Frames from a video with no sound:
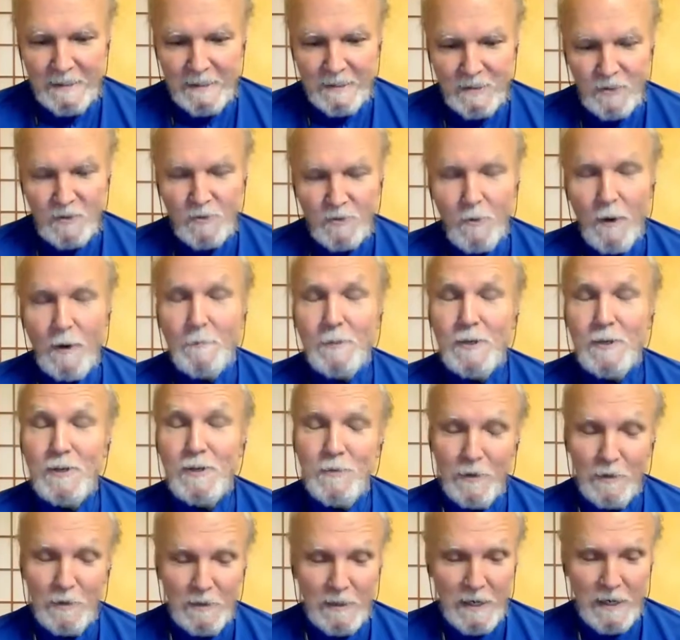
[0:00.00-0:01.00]
Swami
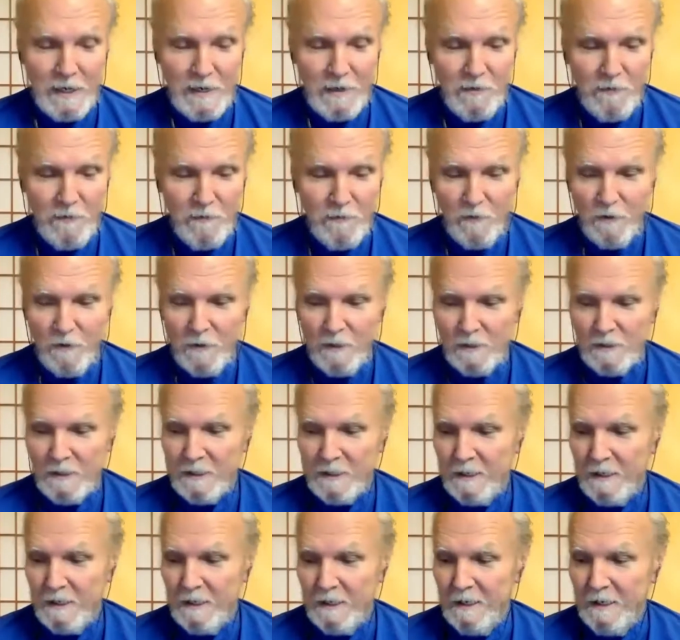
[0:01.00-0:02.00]
Sri Yukteswar said,